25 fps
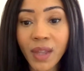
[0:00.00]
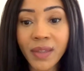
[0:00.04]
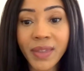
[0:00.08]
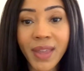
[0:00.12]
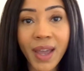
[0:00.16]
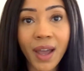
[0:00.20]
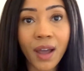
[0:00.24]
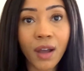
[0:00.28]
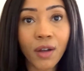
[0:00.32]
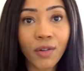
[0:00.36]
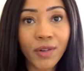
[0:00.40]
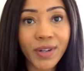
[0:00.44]

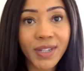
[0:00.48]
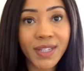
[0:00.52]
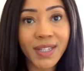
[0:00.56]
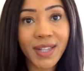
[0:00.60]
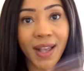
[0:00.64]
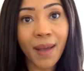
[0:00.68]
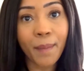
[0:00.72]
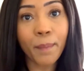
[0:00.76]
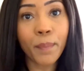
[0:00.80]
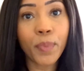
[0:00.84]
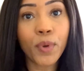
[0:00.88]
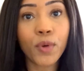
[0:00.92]
are
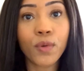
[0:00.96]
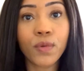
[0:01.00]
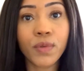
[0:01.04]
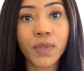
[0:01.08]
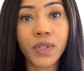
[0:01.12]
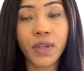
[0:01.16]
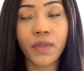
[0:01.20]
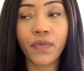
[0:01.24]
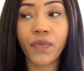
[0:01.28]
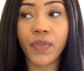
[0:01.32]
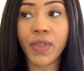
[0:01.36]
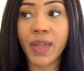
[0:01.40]

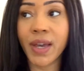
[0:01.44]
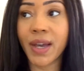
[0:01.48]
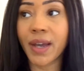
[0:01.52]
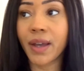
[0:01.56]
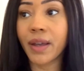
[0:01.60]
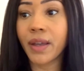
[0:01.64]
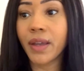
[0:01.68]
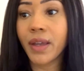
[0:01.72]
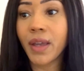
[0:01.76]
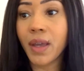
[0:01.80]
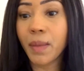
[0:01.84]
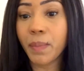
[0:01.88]
examples of
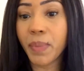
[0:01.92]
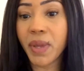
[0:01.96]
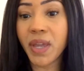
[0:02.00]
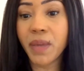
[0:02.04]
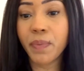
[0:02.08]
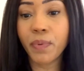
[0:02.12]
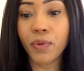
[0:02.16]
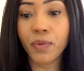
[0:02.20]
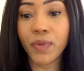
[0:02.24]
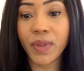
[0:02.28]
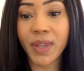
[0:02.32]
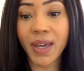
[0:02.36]
that,
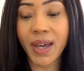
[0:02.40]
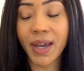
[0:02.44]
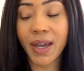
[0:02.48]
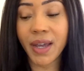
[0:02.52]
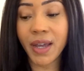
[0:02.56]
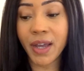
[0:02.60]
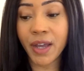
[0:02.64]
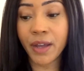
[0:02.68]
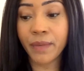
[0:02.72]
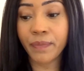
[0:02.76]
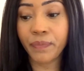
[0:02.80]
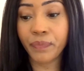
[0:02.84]
people
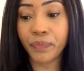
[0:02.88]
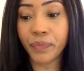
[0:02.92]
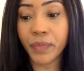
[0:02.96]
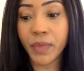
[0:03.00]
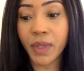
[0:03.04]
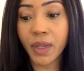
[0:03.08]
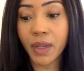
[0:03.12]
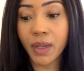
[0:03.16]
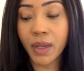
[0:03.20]
that